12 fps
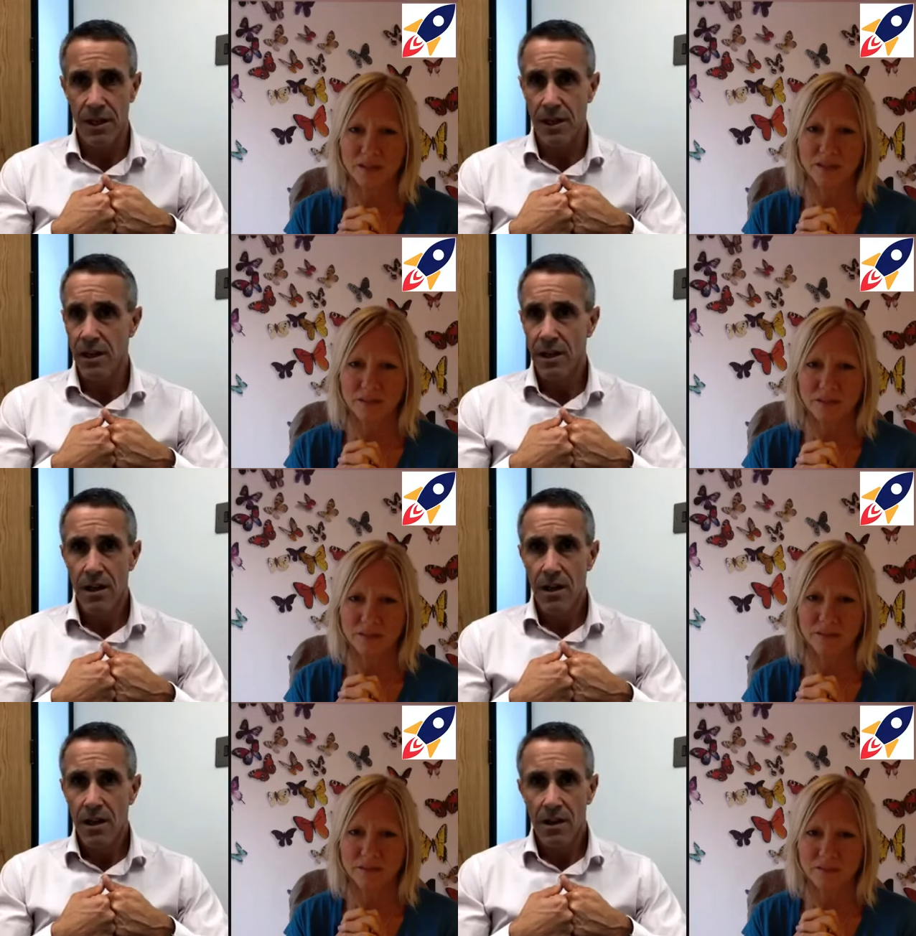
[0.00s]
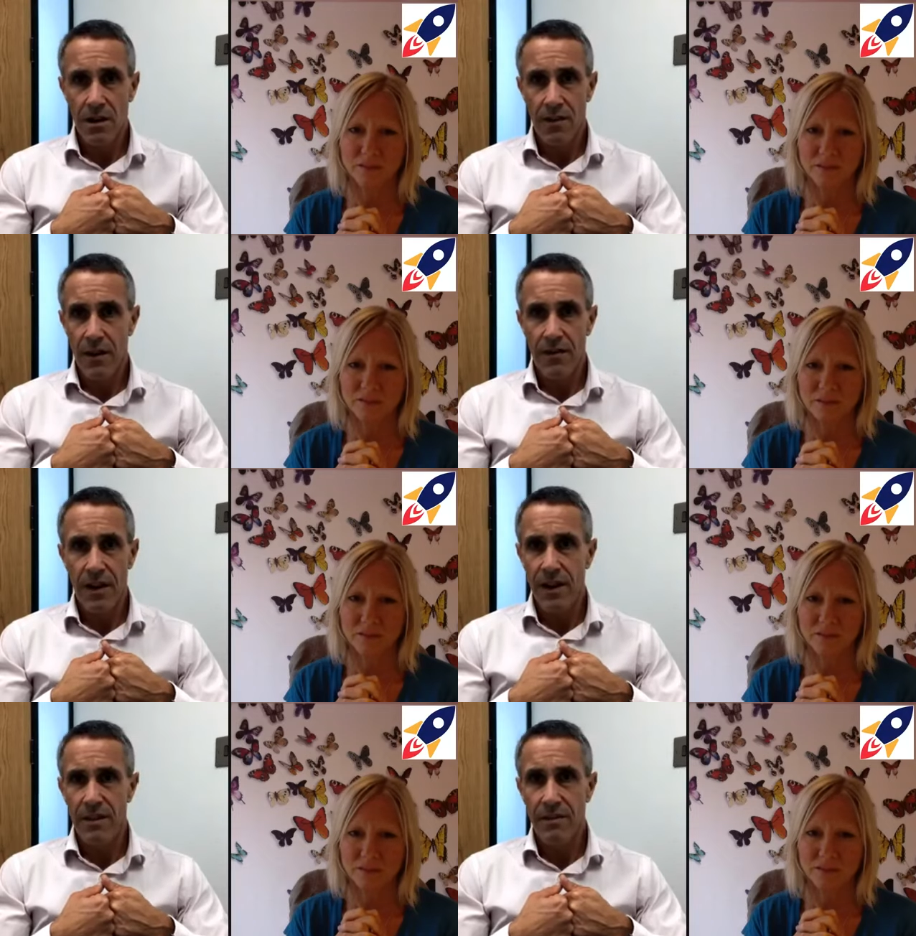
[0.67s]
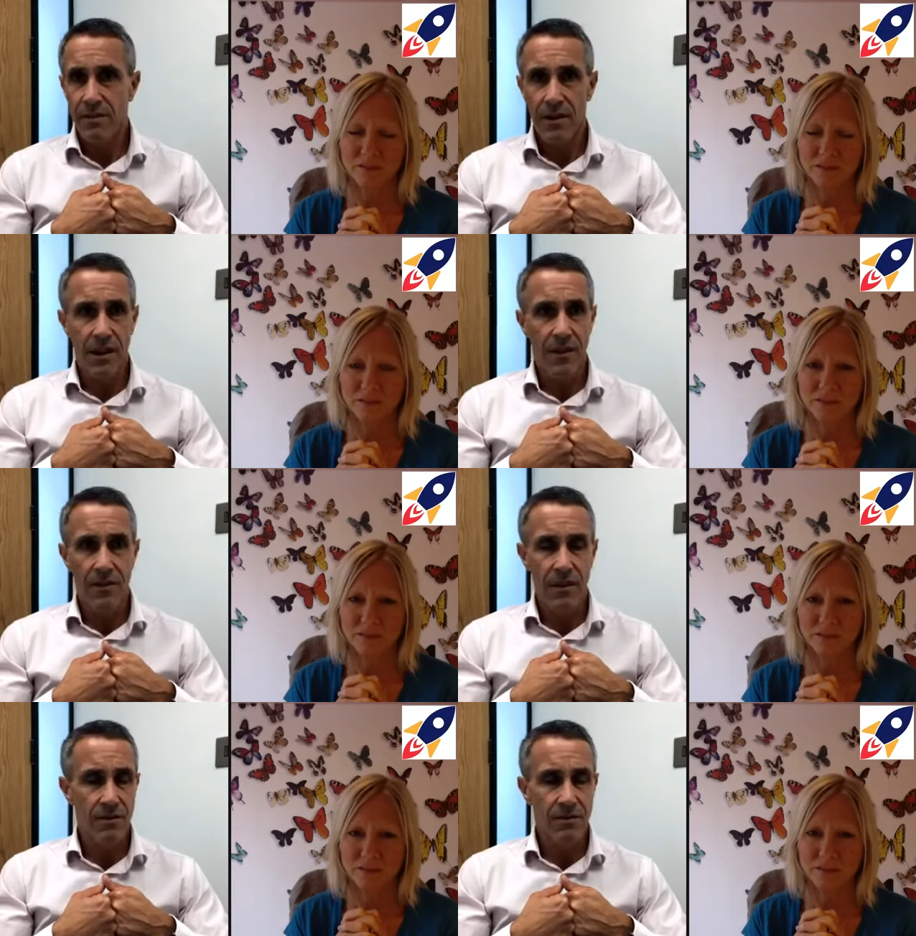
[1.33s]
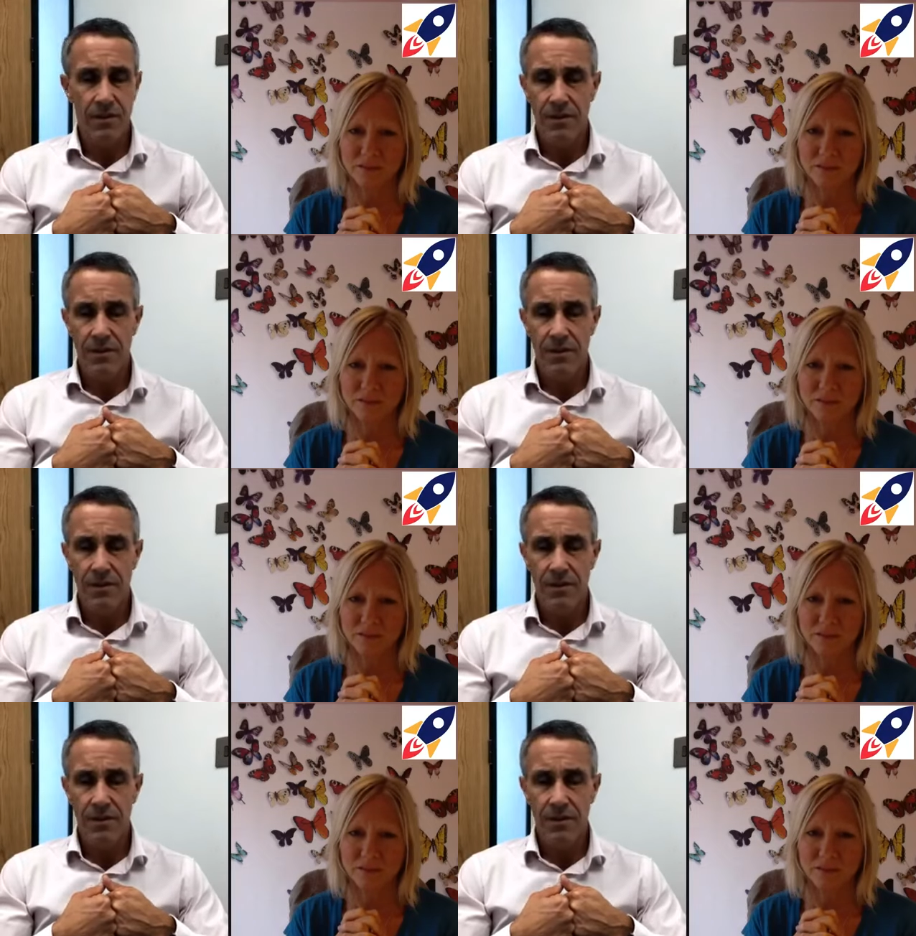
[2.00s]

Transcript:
Speaker 1: We, you know, they, they, they,